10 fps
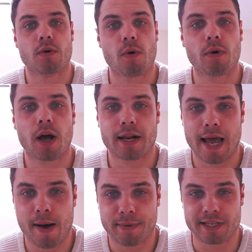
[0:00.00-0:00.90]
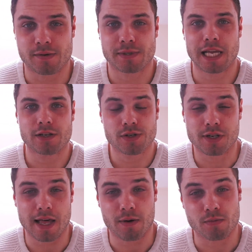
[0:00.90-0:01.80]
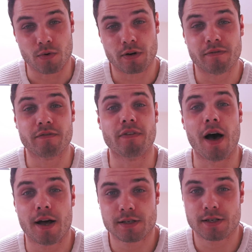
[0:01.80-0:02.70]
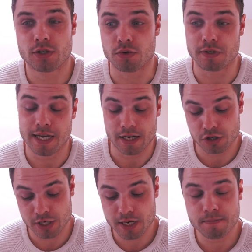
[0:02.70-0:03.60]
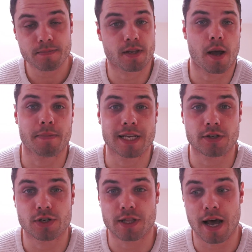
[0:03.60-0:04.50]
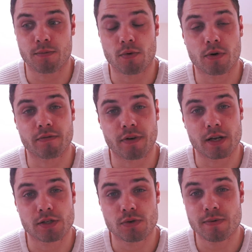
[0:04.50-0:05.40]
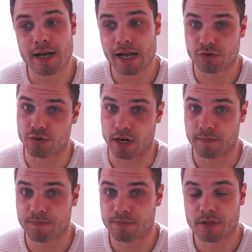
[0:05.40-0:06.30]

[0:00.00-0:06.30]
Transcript: What will likely happen is a percentage of that will convert to DHT, a percentage of that will convert to estrogen.